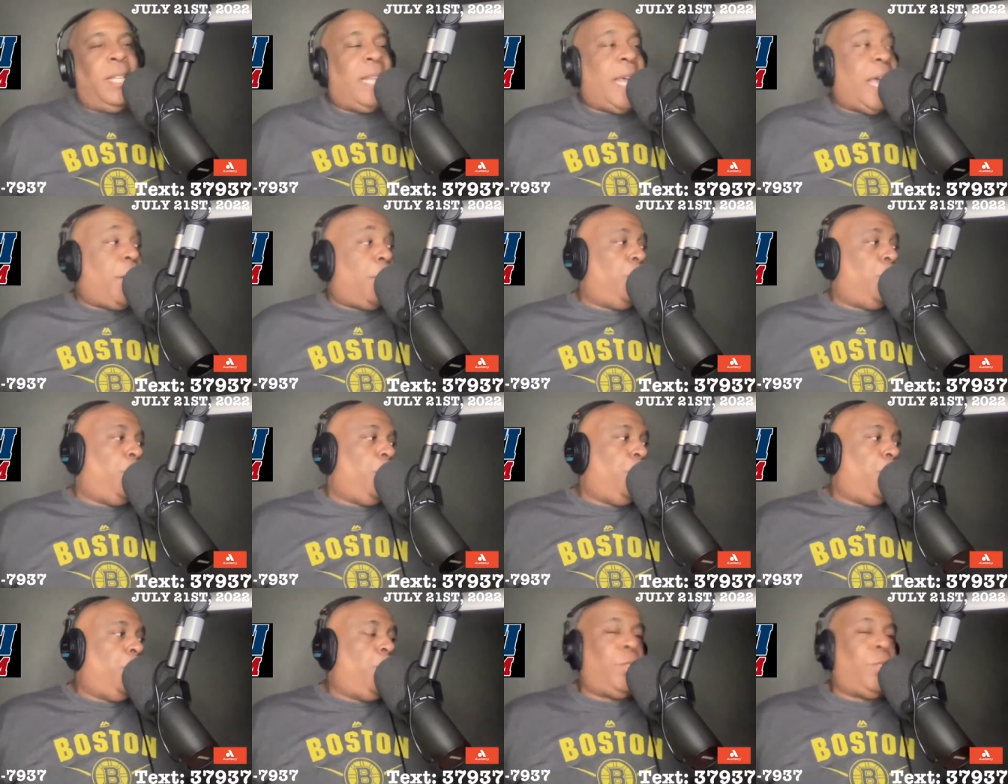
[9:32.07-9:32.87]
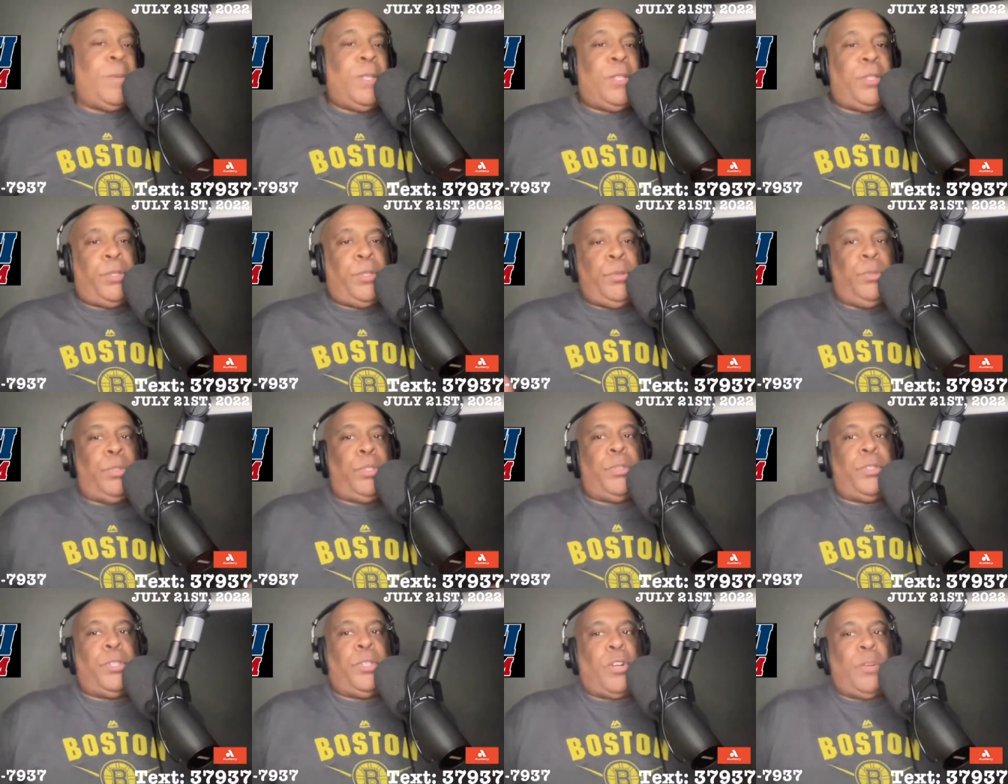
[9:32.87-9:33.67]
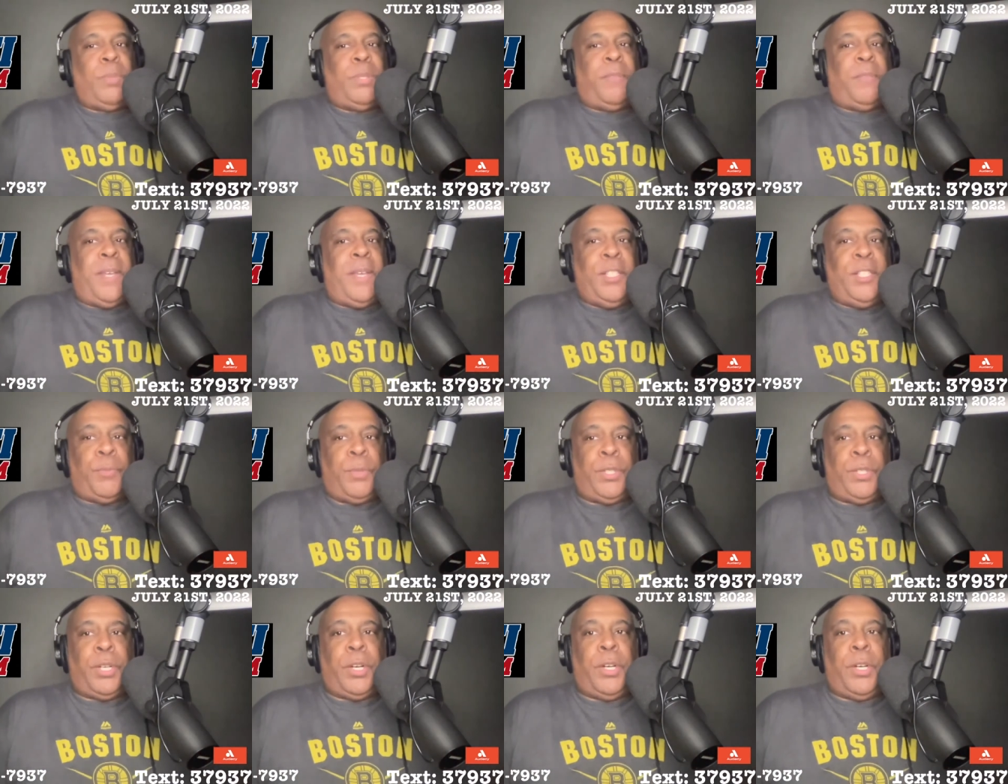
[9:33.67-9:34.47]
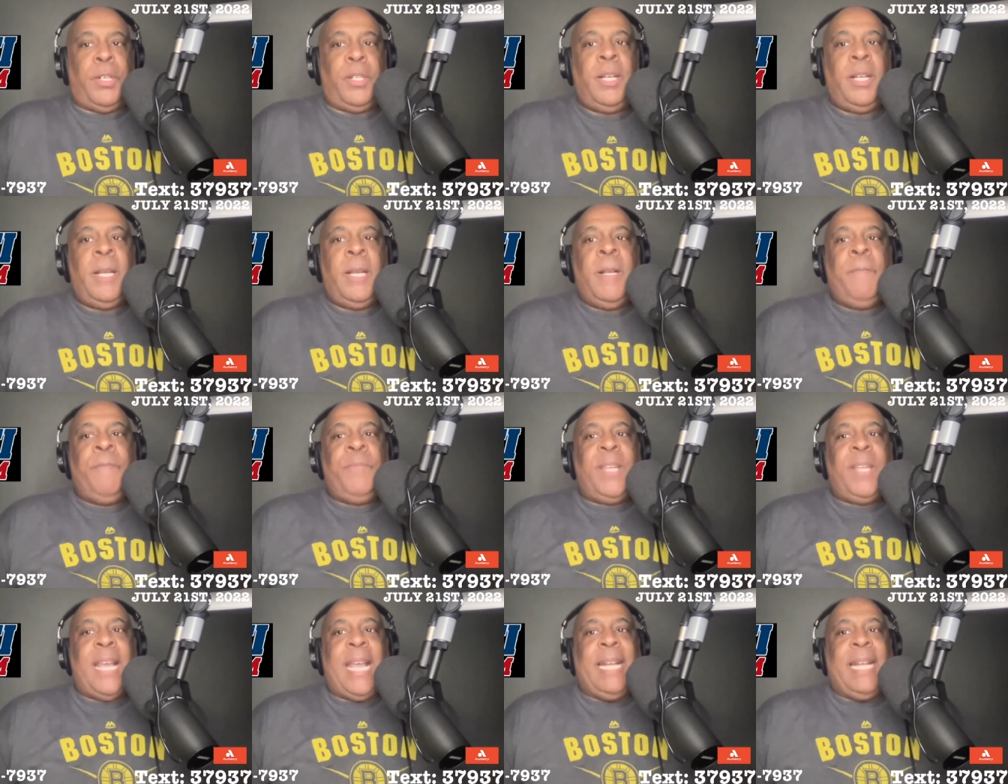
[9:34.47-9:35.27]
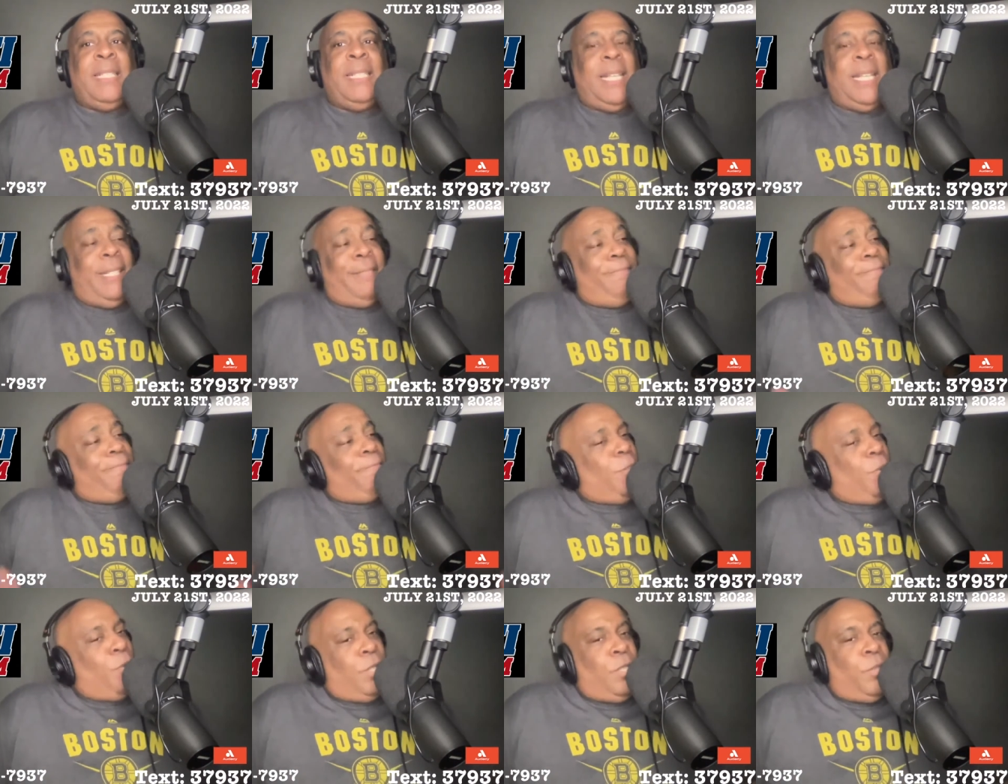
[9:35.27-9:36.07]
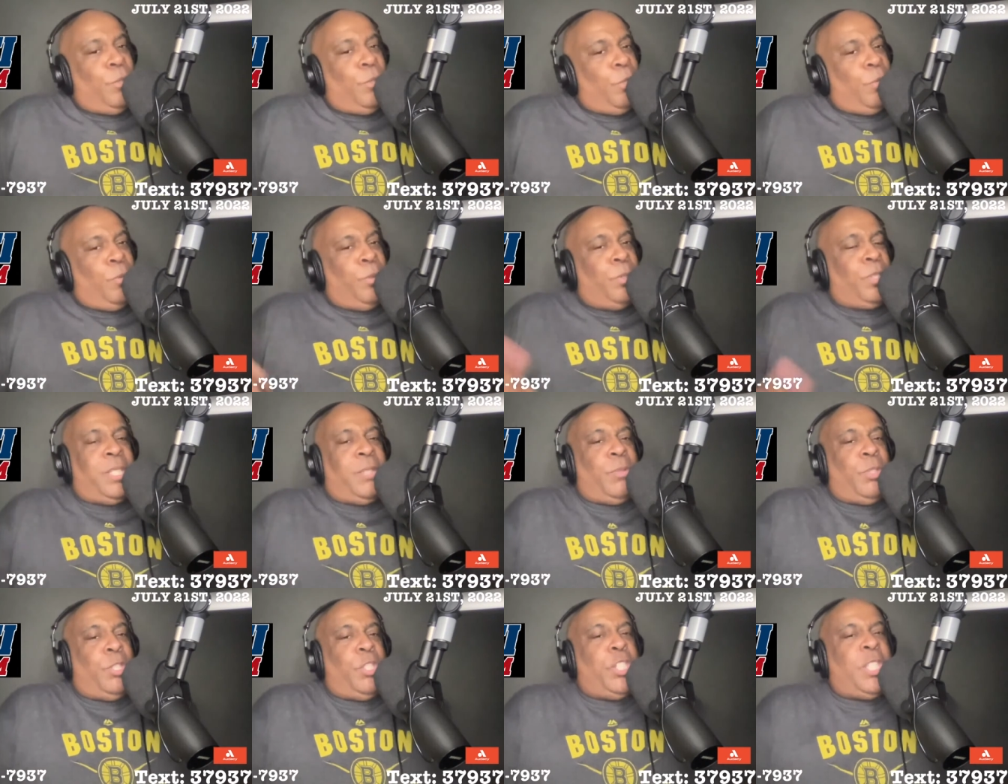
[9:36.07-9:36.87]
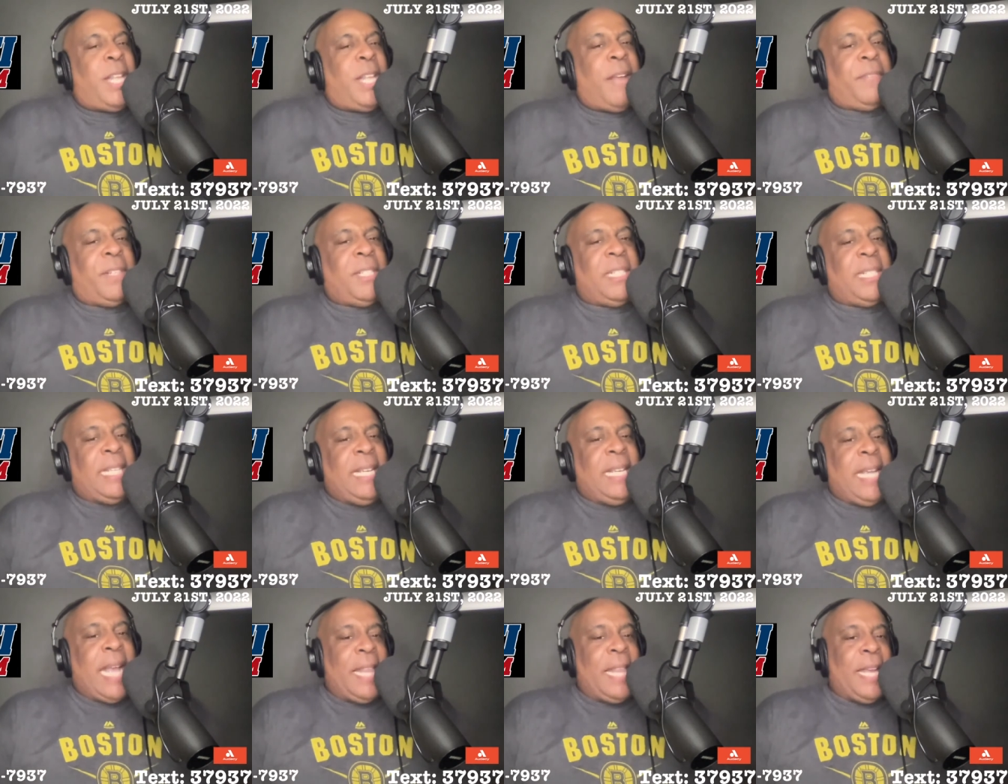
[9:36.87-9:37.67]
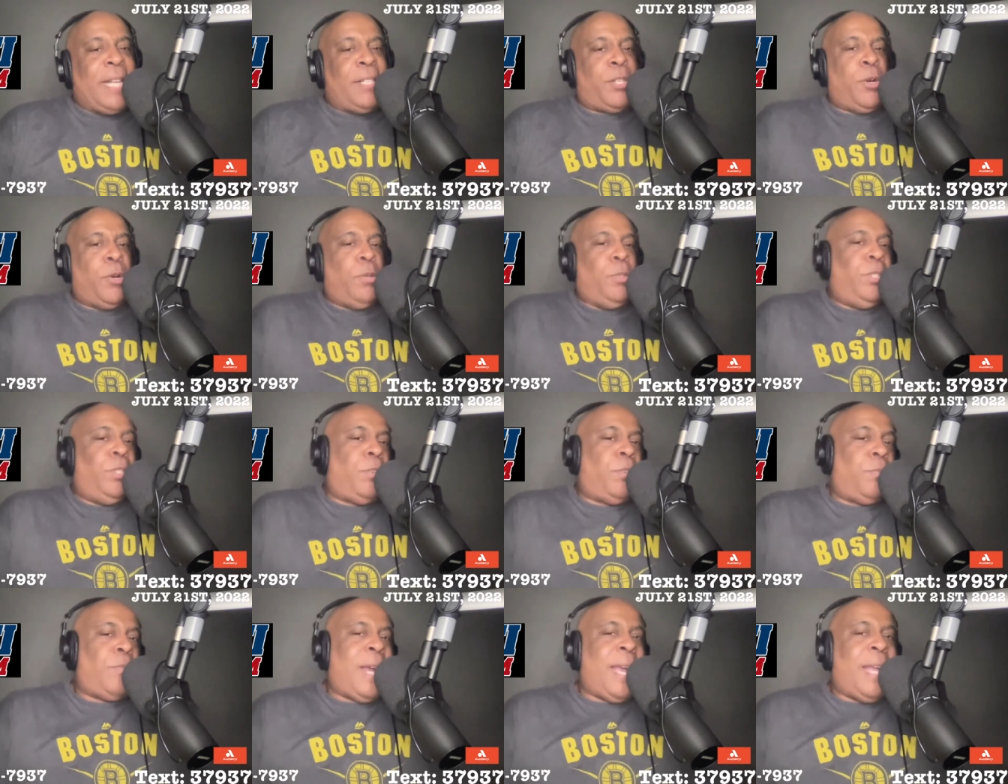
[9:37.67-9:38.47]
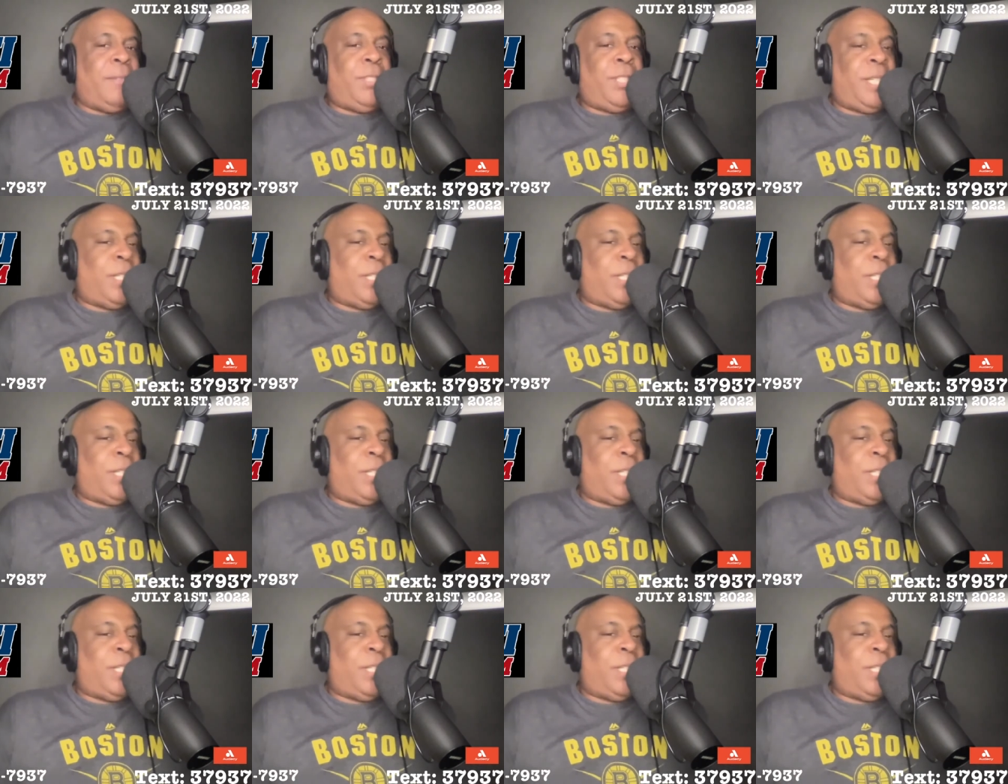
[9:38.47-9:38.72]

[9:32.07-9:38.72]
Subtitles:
out on Juju Smith-Schuster in terms of his return, and you just have to see how that turns around.